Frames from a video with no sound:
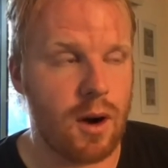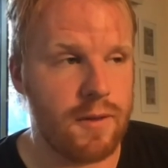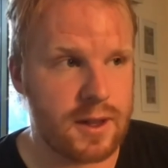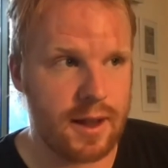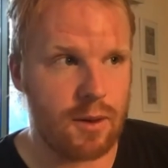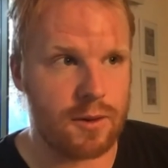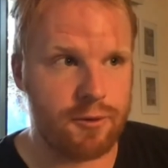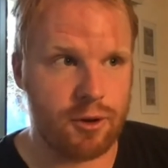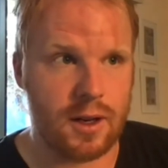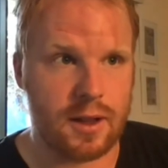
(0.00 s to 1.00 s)
Obviously, that was
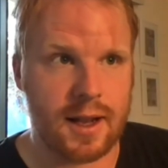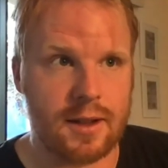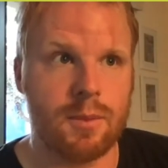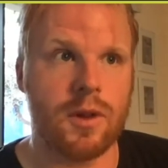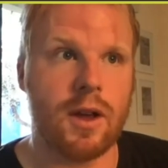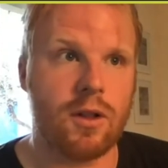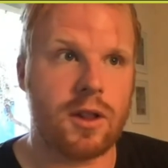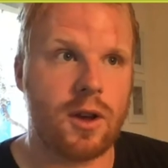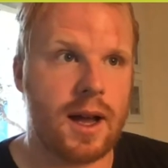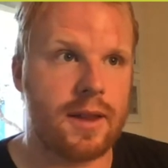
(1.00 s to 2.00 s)
front and center, but they
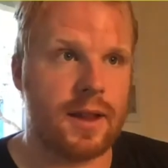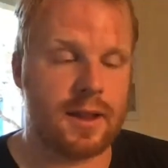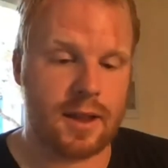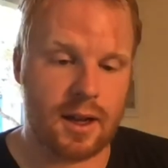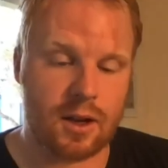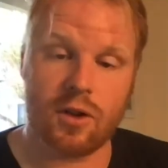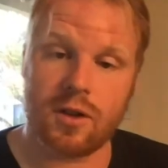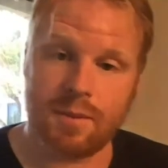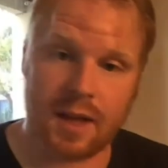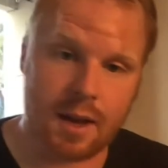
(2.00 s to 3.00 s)
also had this
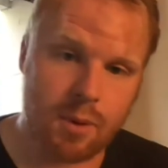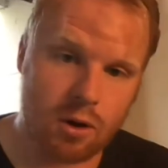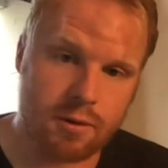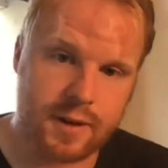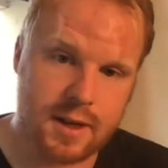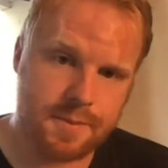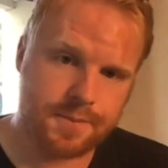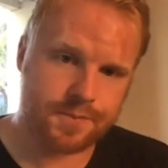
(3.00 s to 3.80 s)
custom typography